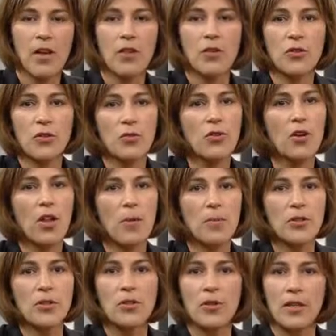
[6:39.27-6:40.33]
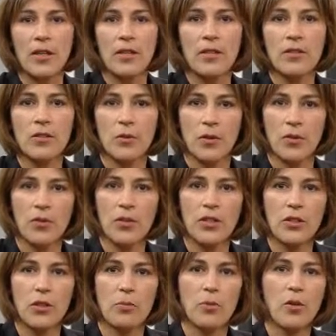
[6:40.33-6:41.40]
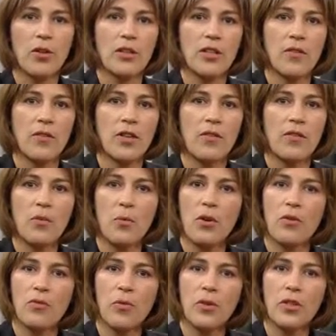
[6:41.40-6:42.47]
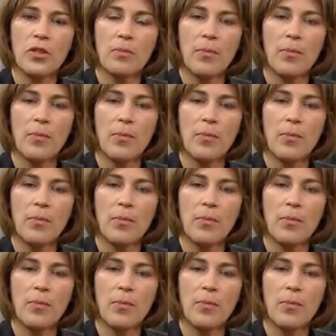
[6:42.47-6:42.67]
There's a real opportunity to increase your productivity of your workforce